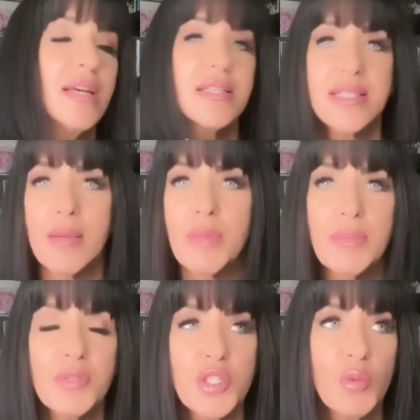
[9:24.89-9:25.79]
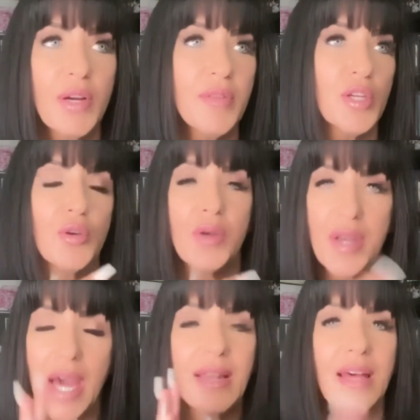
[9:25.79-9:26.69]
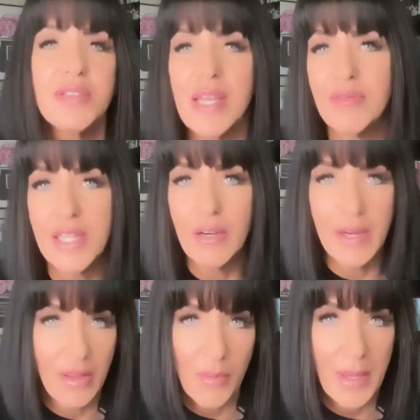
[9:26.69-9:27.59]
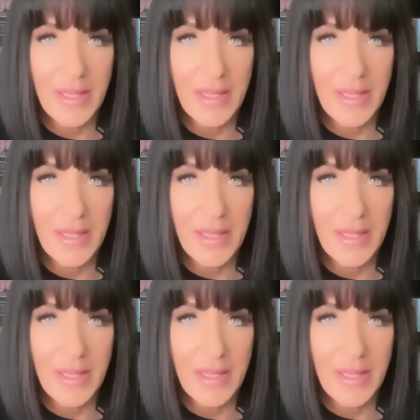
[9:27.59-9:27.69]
Some people swear that you're not allowed to have dairy on the